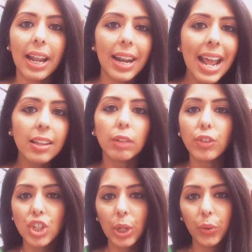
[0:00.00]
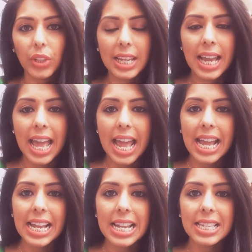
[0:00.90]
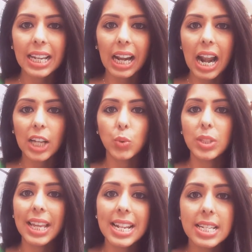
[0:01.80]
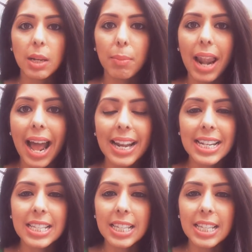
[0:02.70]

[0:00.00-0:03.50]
Now next up for Chelsea is a clash with Inter Milan in